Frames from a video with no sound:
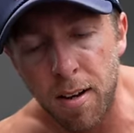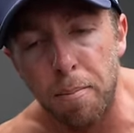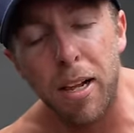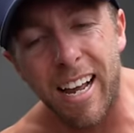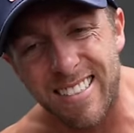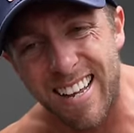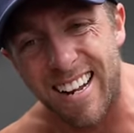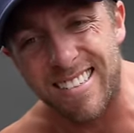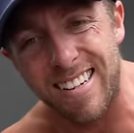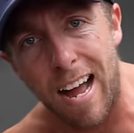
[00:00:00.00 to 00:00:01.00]
But like I said,
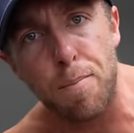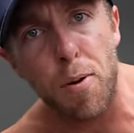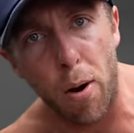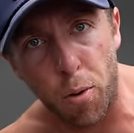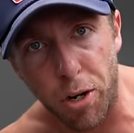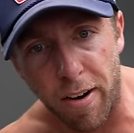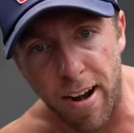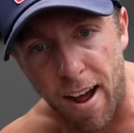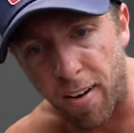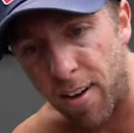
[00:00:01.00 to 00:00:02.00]
it's not priority right
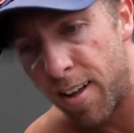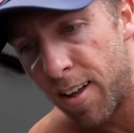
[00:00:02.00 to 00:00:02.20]
now.